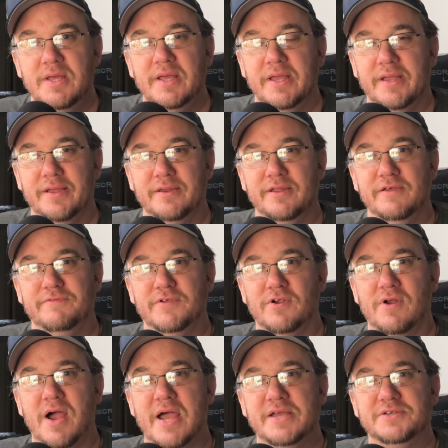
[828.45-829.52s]
And if your
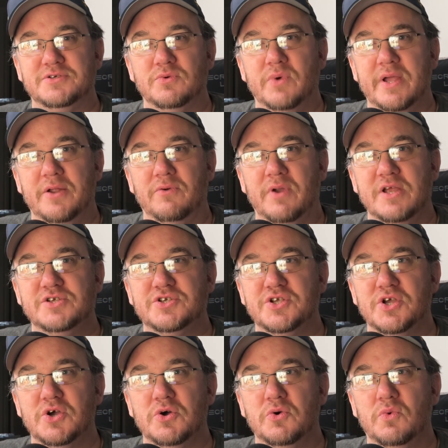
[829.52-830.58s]
height to weight
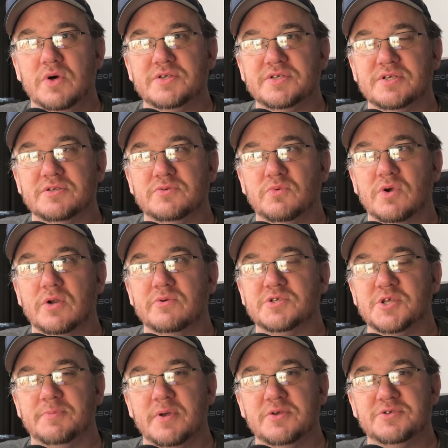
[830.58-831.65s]
ratio wasn't where it was
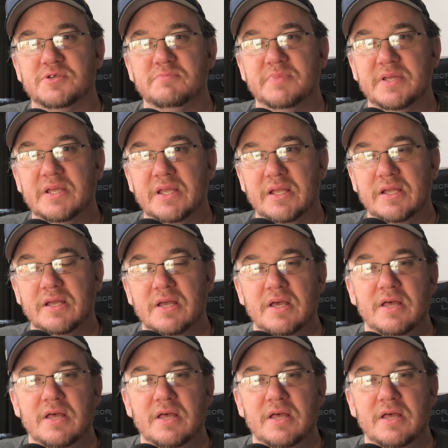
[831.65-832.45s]
supposed to be,